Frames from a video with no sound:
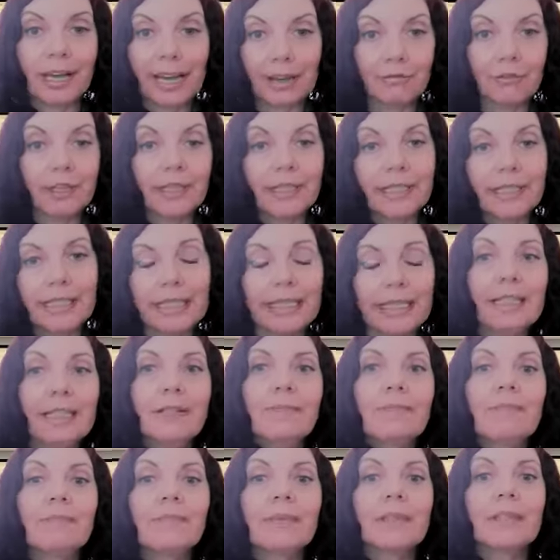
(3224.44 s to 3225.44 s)
every day
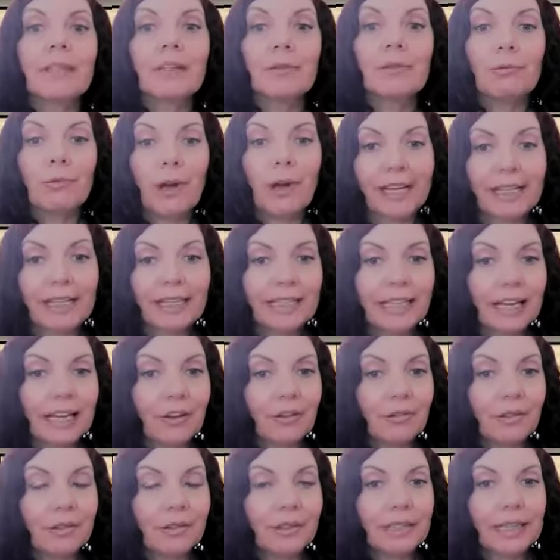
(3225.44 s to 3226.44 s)
writing
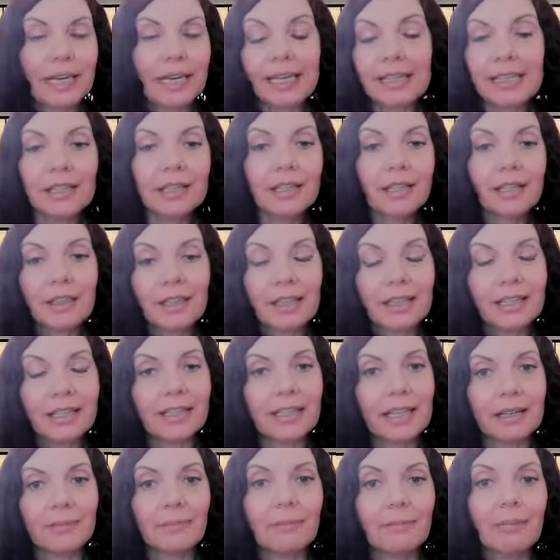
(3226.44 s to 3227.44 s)
down any of the
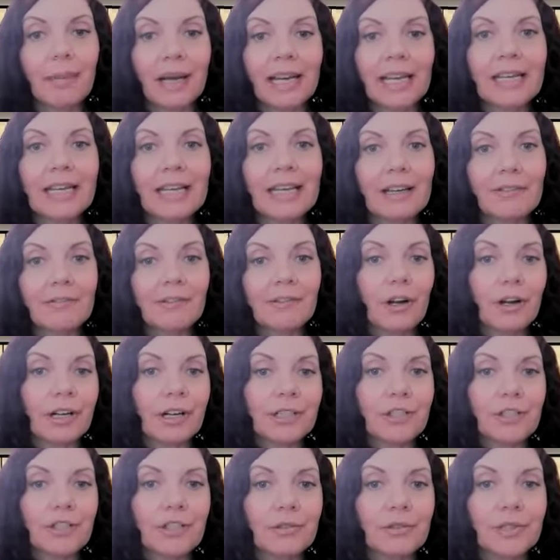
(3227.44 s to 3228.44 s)
things that might have
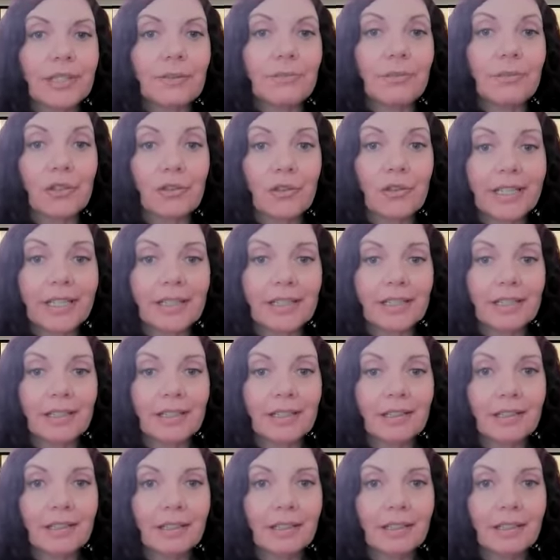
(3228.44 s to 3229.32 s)
caused you some stress